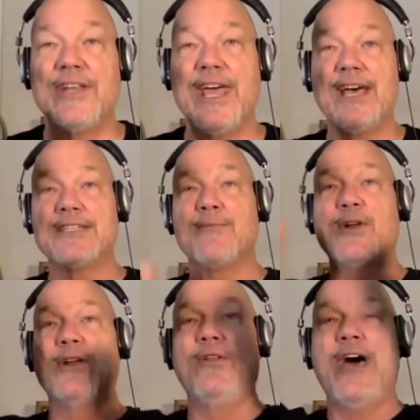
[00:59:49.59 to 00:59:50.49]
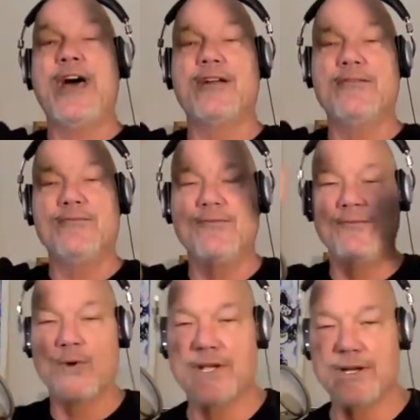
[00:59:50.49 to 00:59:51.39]
dad's up on a ladder
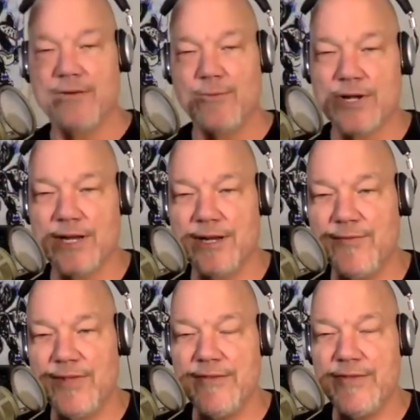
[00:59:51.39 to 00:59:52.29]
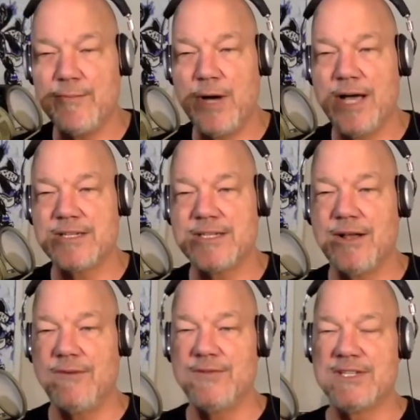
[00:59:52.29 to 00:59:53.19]
working on a VAV
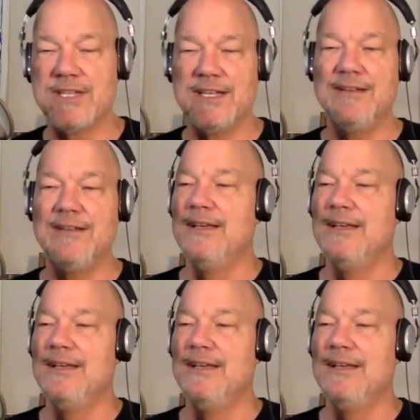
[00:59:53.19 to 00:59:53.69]
box. And all of a sudden